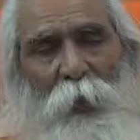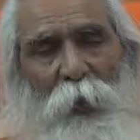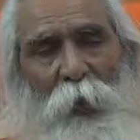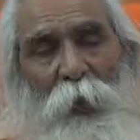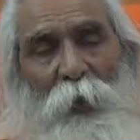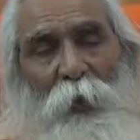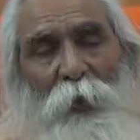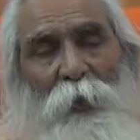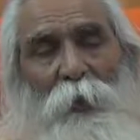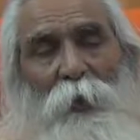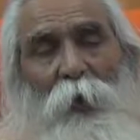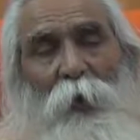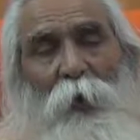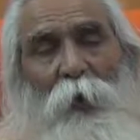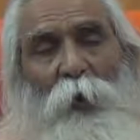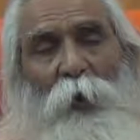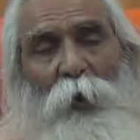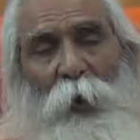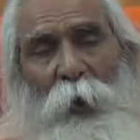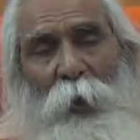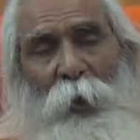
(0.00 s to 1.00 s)
And
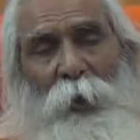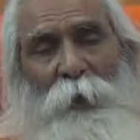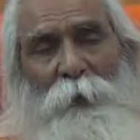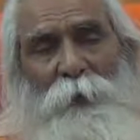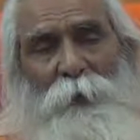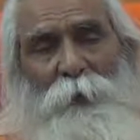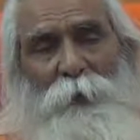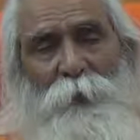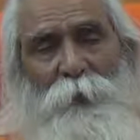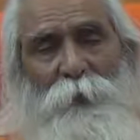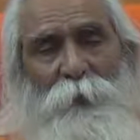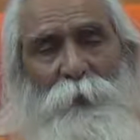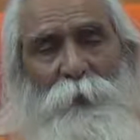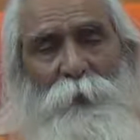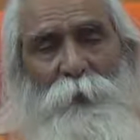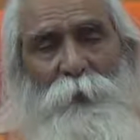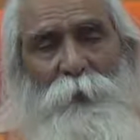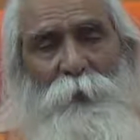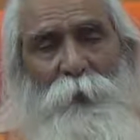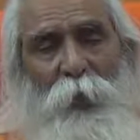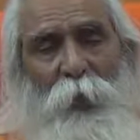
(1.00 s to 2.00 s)
dog has
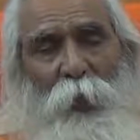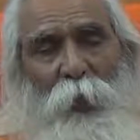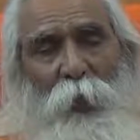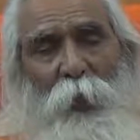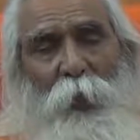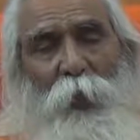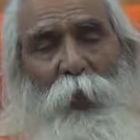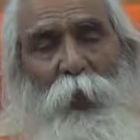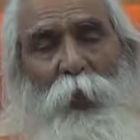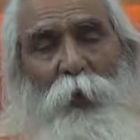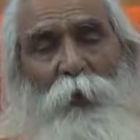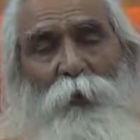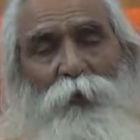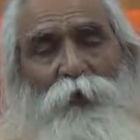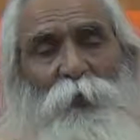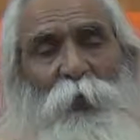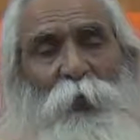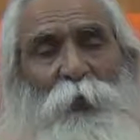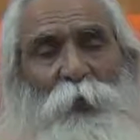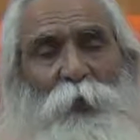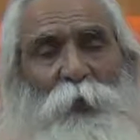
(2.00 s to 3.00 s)

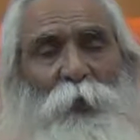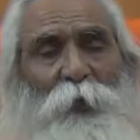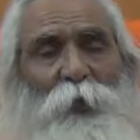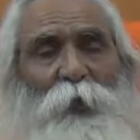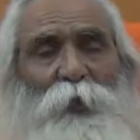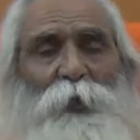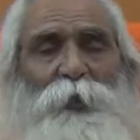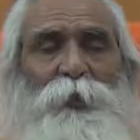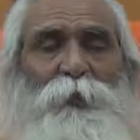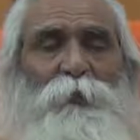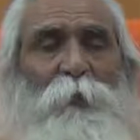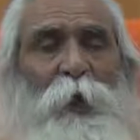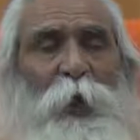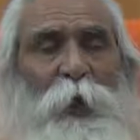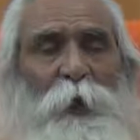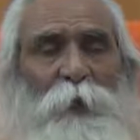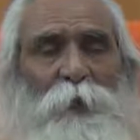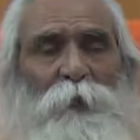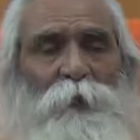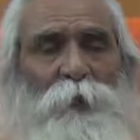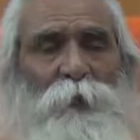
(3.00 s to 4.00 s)
illusion in his
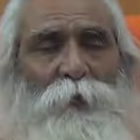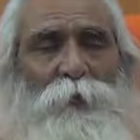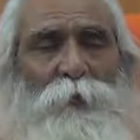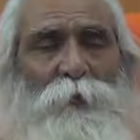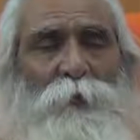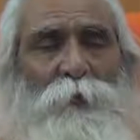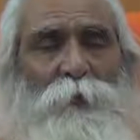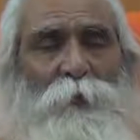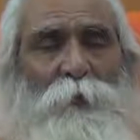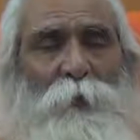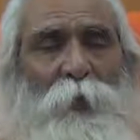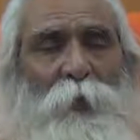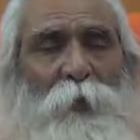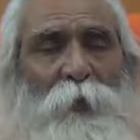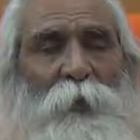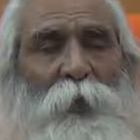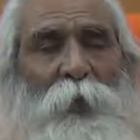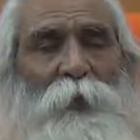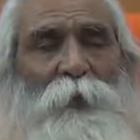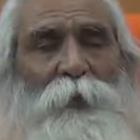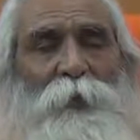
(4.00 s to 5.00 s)
mind
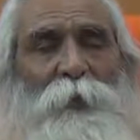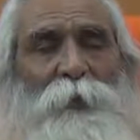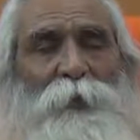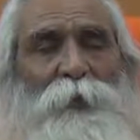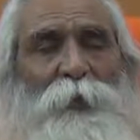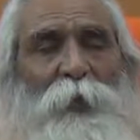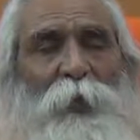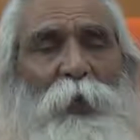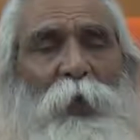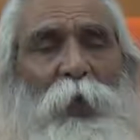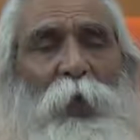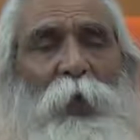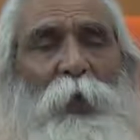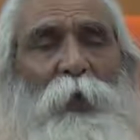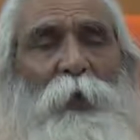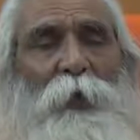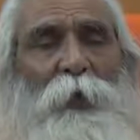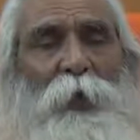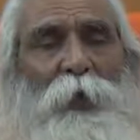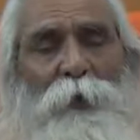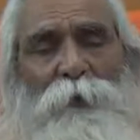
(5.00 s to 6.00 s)
that this
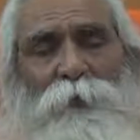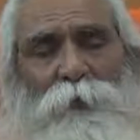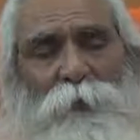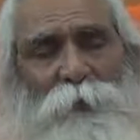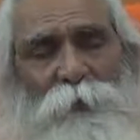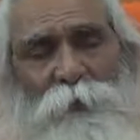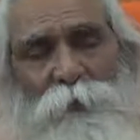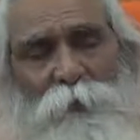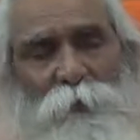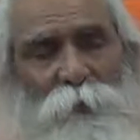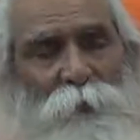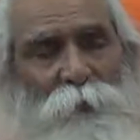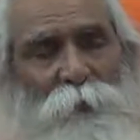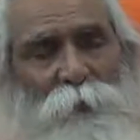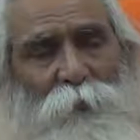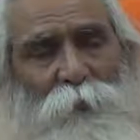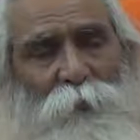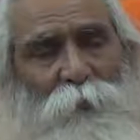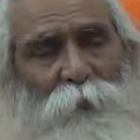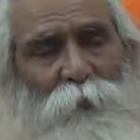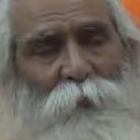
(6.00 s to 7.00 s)
cart is
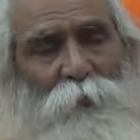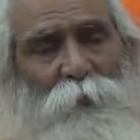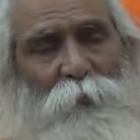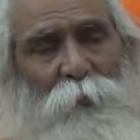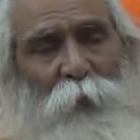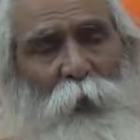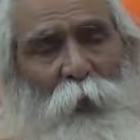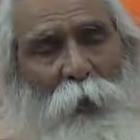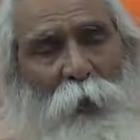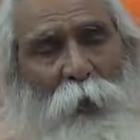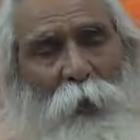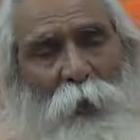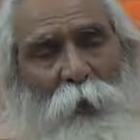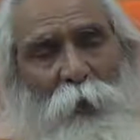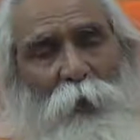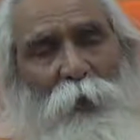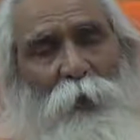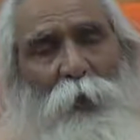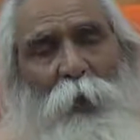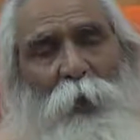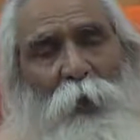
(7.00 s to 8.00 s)

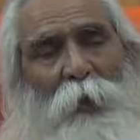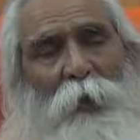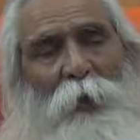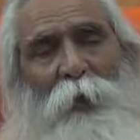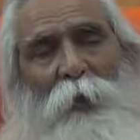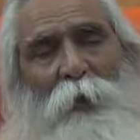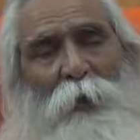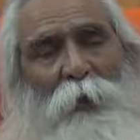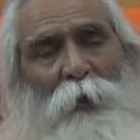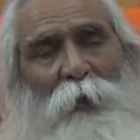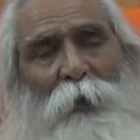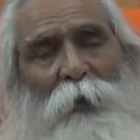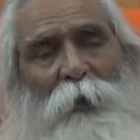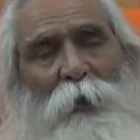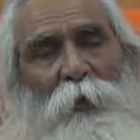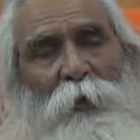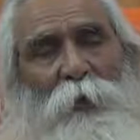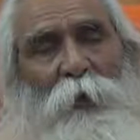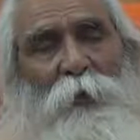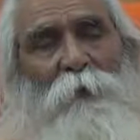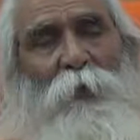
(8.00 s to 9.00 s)

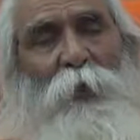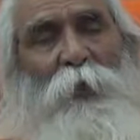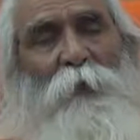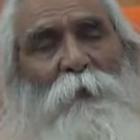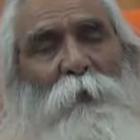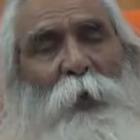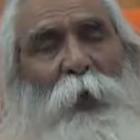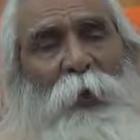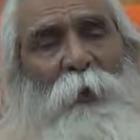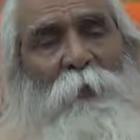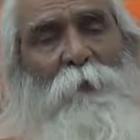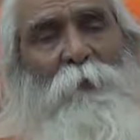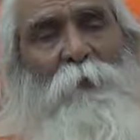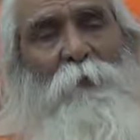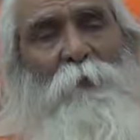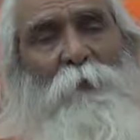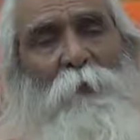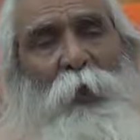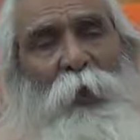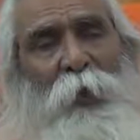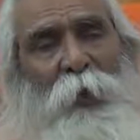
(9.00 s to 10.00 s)
driven by
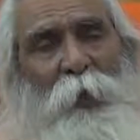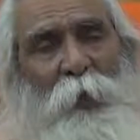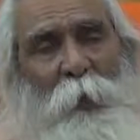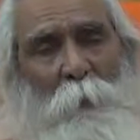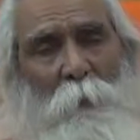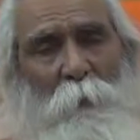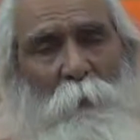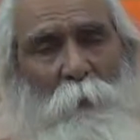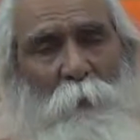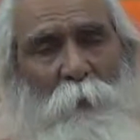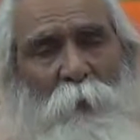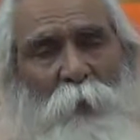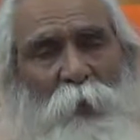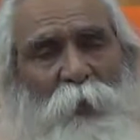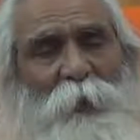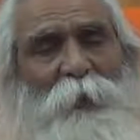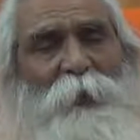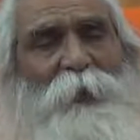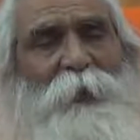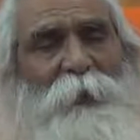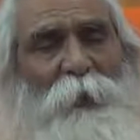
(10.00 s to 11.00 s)
my
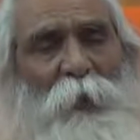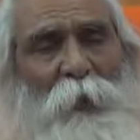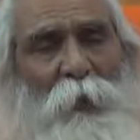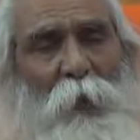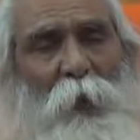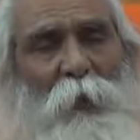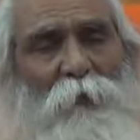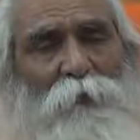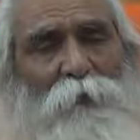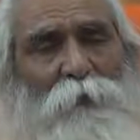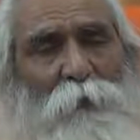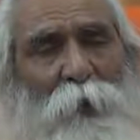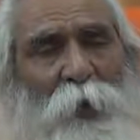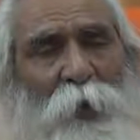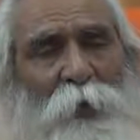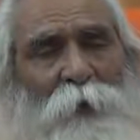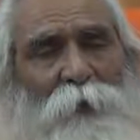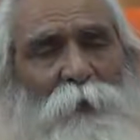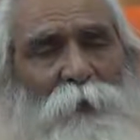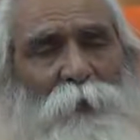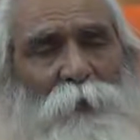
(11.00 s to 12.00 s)
decision of
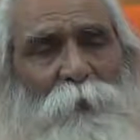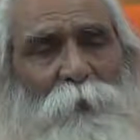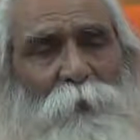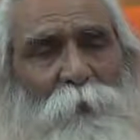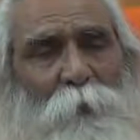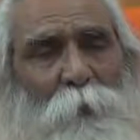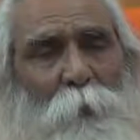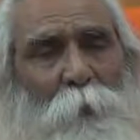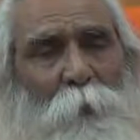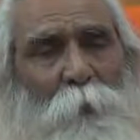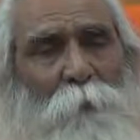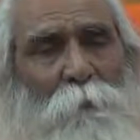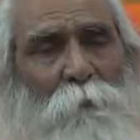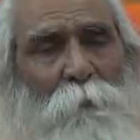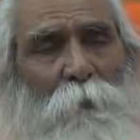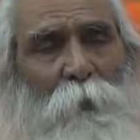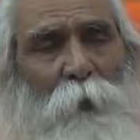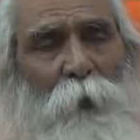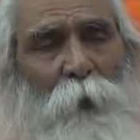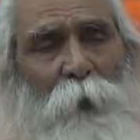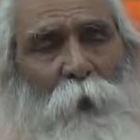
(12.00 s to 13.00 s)
mind.
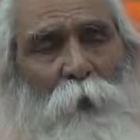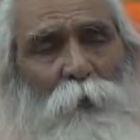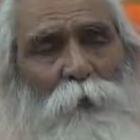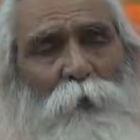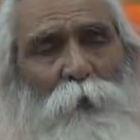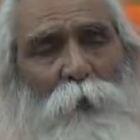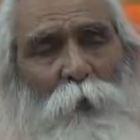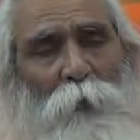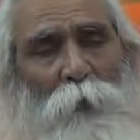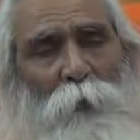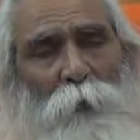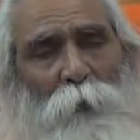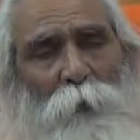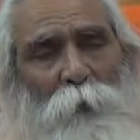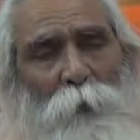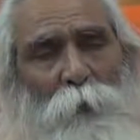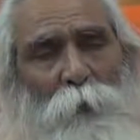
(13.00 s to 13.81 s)
So